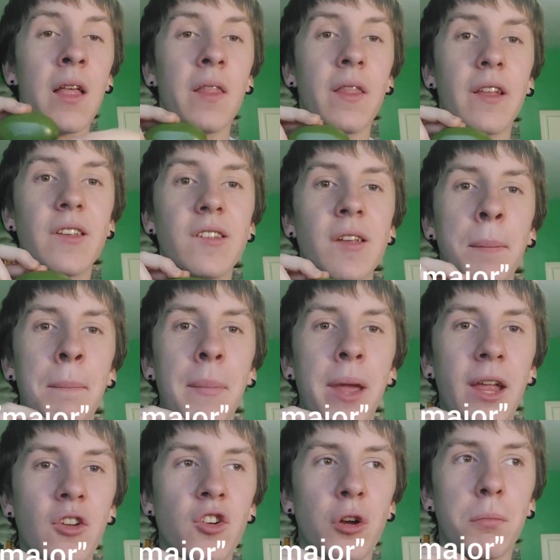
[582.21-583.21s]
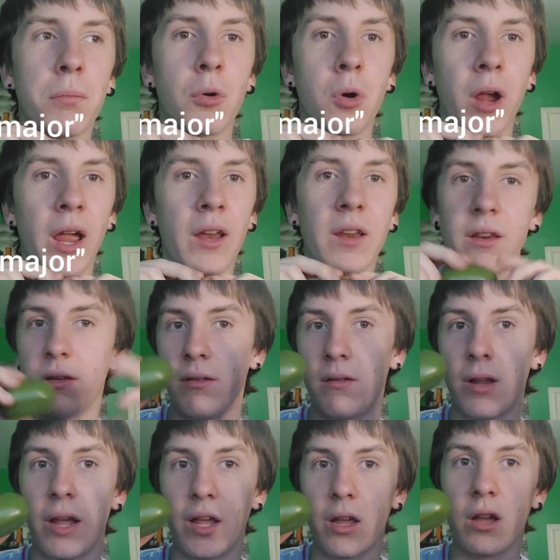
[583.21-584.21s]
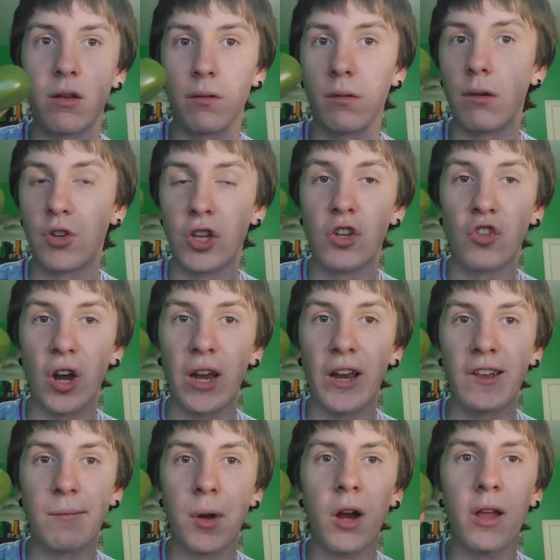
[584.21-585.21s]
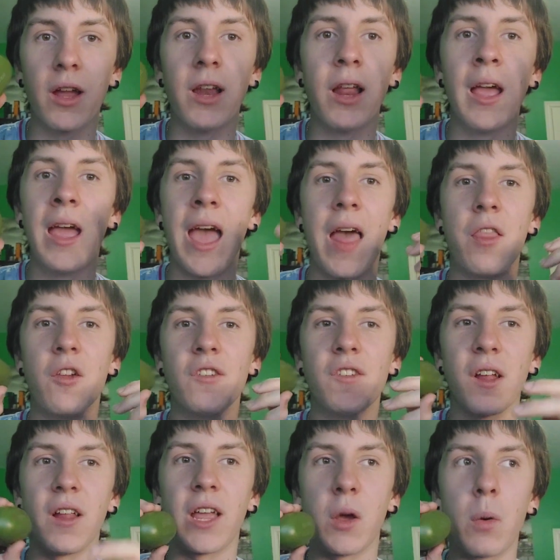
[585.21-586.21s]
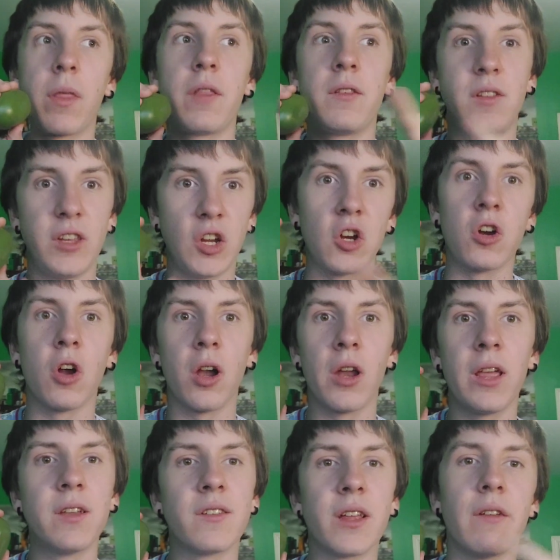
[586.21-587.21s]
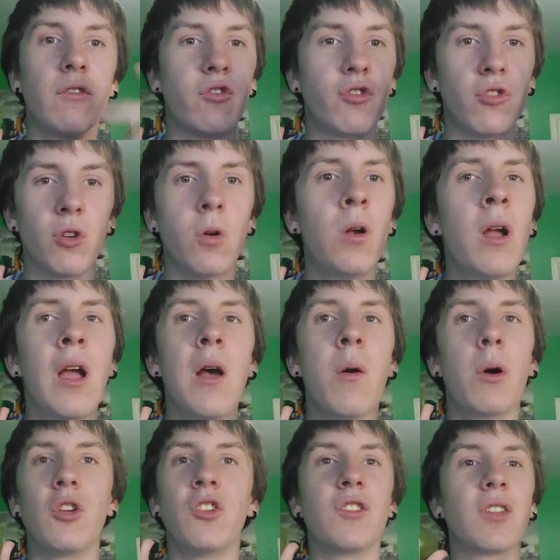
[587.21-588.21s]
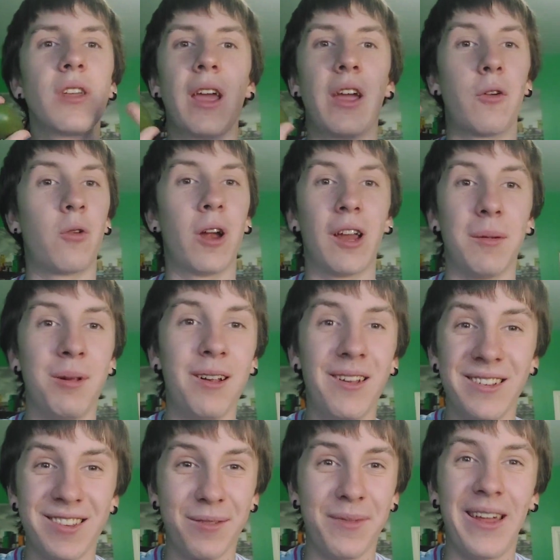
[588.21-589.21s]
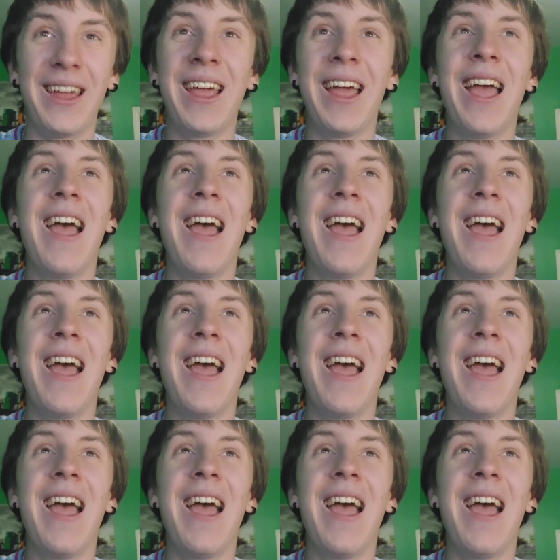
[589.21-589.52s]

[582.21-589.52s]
This is a major brand in like the Chinese market, and they're selling it with tier on it instead of true, which is incredible to me.